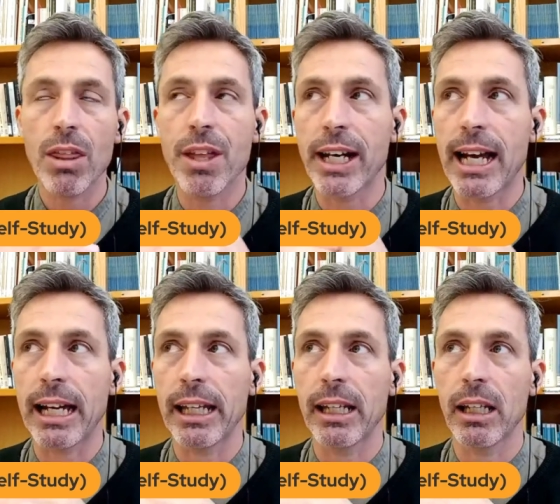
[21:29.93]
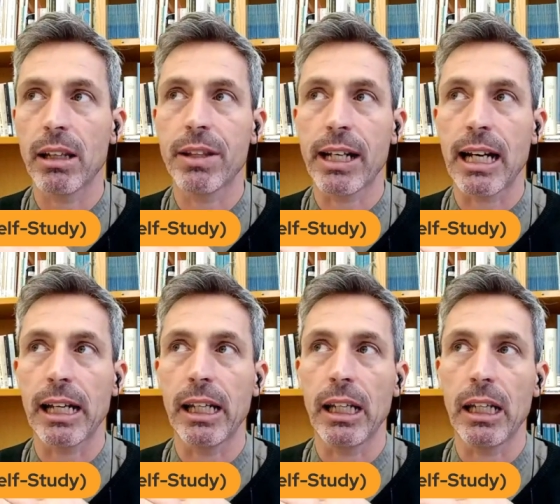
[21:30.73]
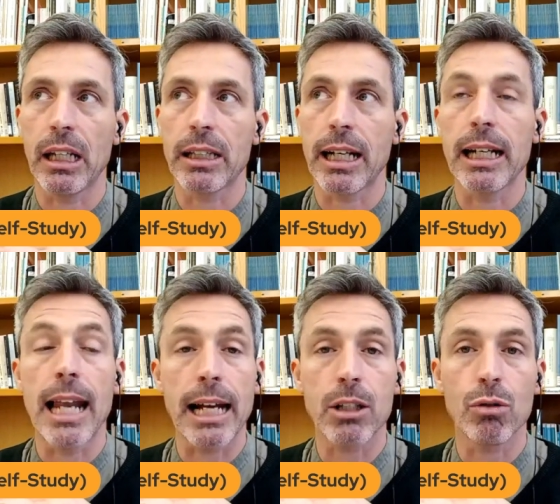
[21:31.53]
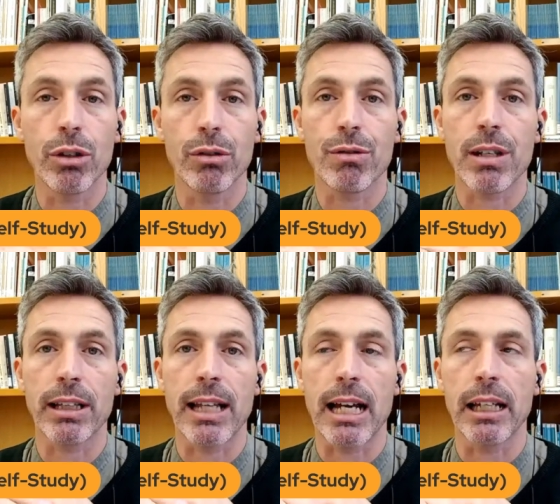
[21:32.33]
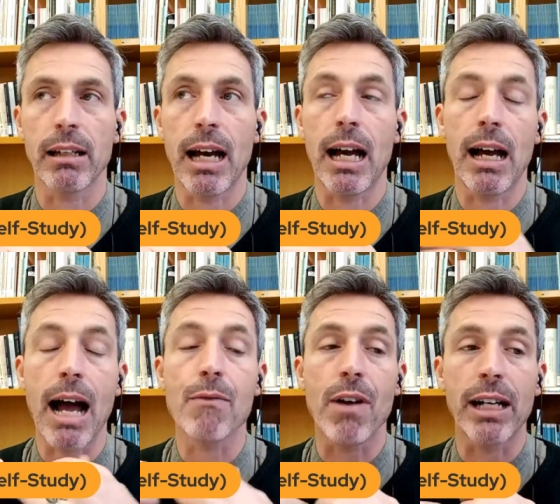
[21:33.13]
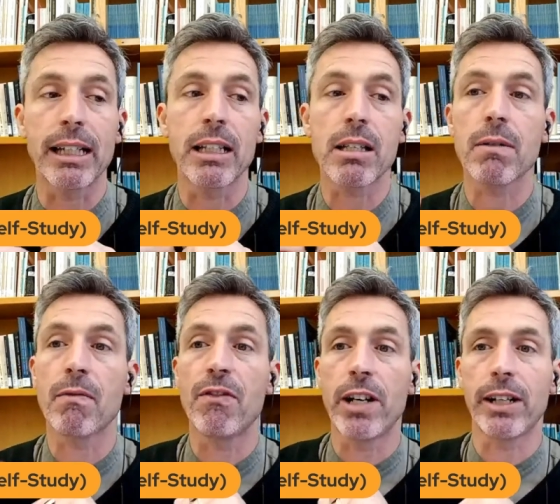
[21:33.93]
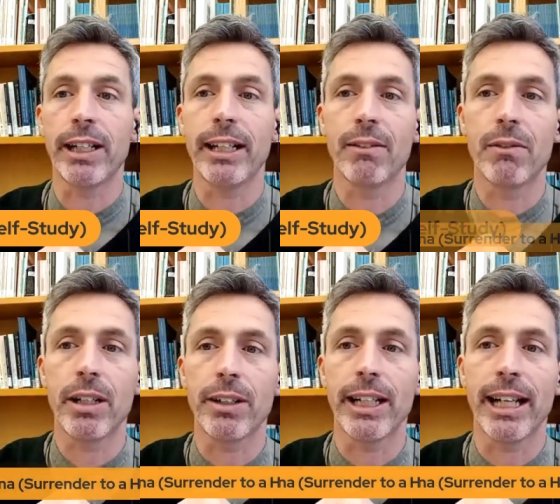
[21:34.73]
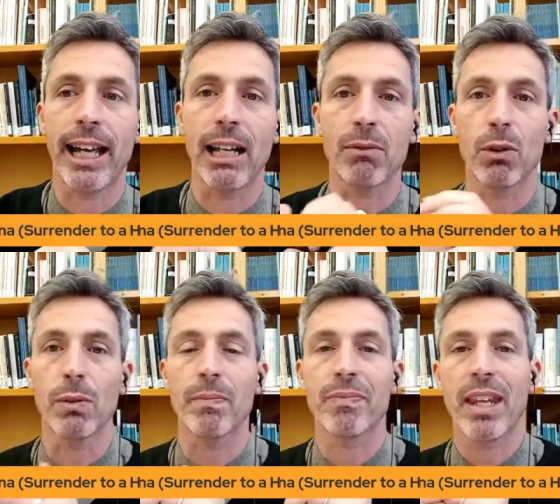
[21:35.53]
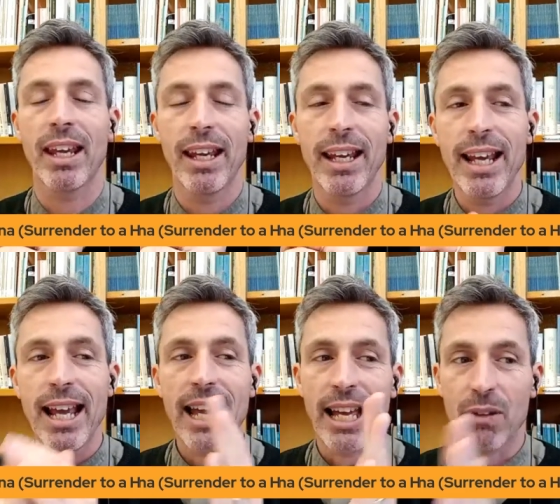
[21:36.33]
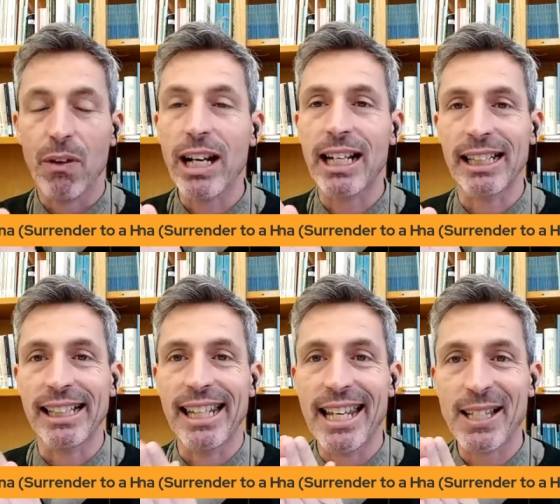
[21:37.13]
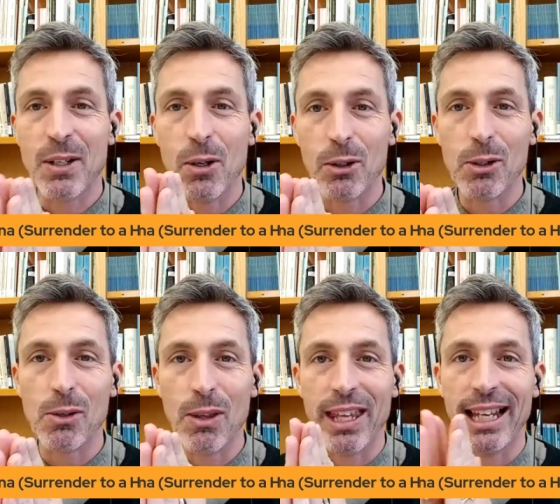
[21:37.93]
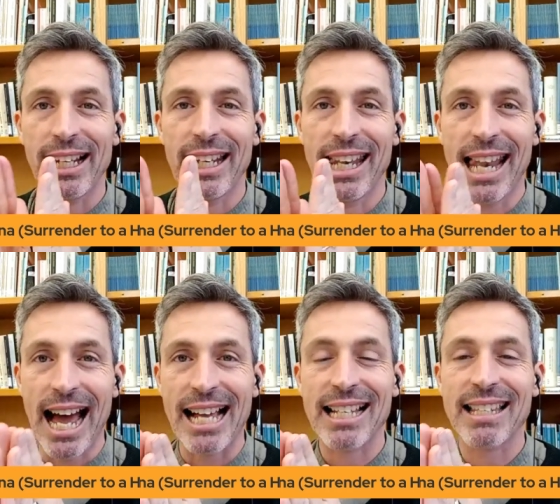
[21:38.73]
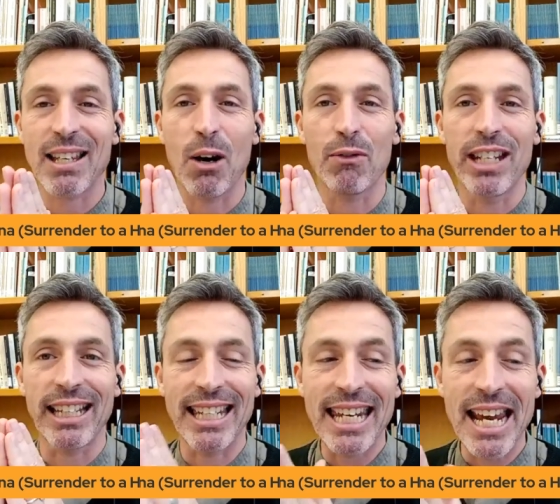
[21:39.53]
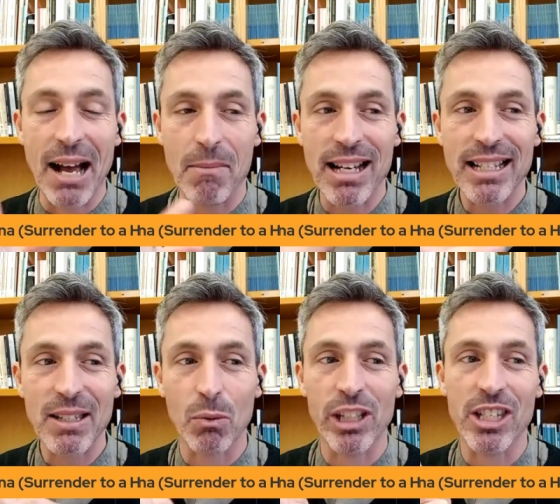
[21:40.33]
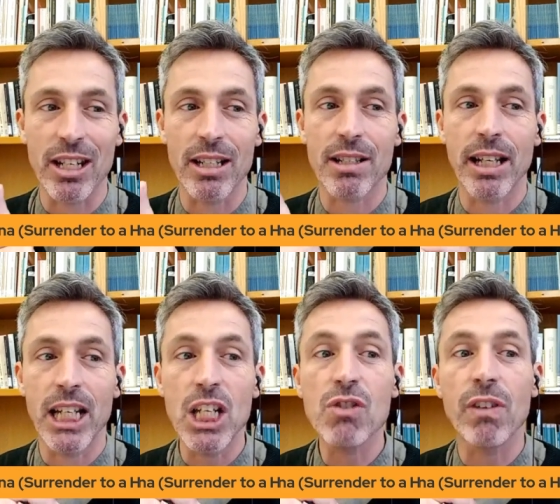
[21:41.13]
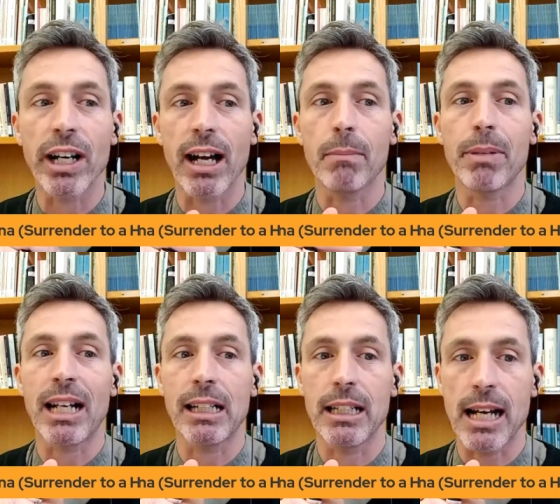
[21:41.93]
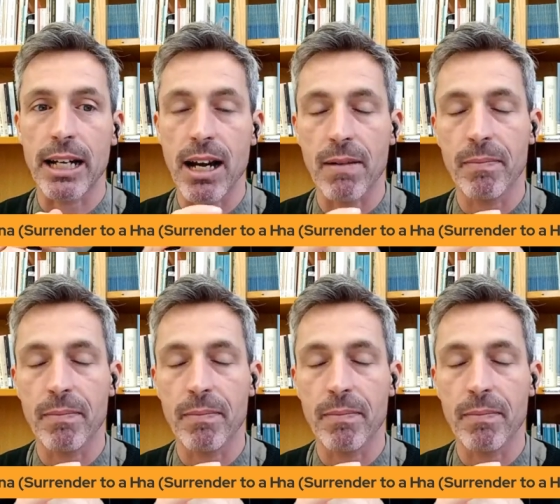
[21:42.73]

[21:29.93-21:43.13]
that I that I that I like to use, and I I find it very very helpful. And finally, let's go to the last of the niyamas, which is Ishvara Pranidhana